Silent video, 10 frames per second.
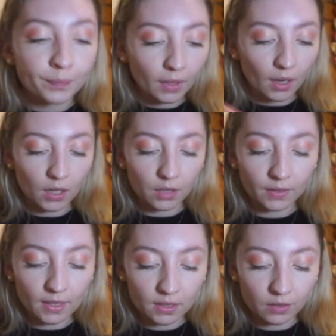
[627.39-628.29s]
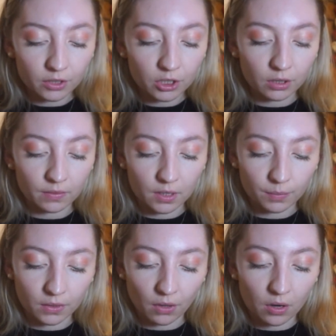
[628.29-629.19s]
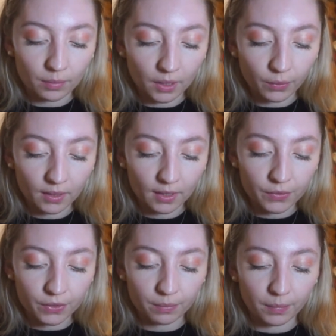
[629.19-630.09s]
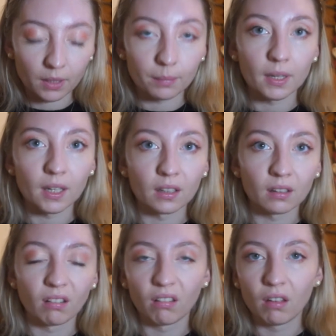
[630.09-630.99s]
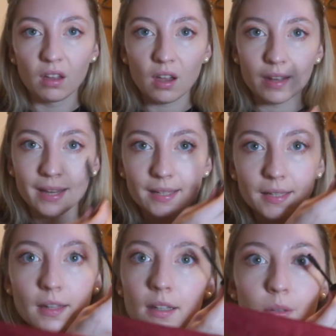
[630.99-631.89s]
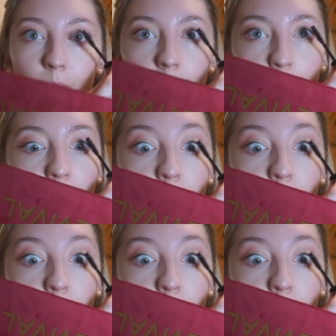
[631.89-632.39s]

I don't think that's anything to do with this mascara, by the way. That's just me being an idiot applying